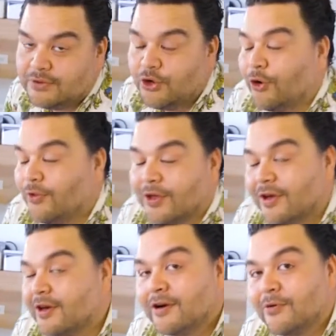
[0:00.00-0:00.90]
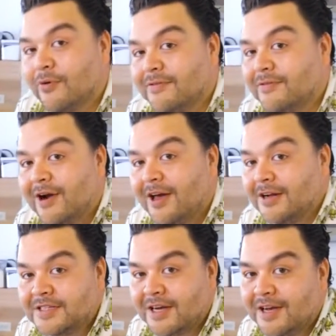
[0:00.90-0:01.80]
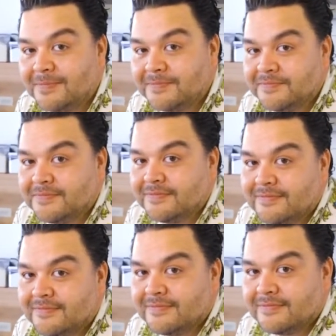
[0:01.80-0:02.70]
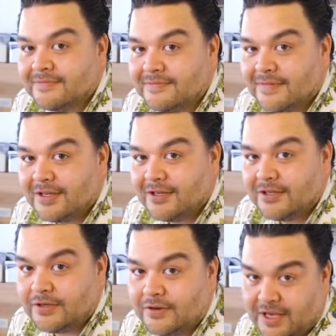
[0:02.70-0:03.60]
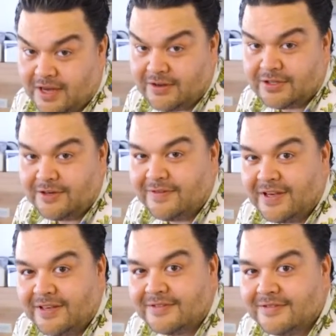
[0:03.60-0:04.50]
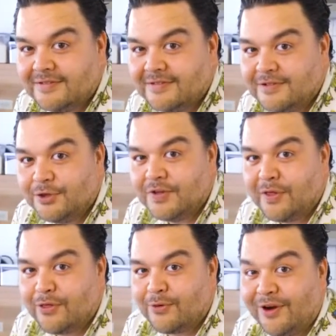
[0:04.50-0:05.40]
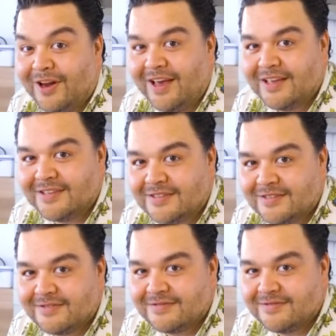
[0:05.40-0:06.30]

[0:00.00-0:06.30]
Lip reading: You only can cook one fry at a time. So to get a serving, you'll need 3 days.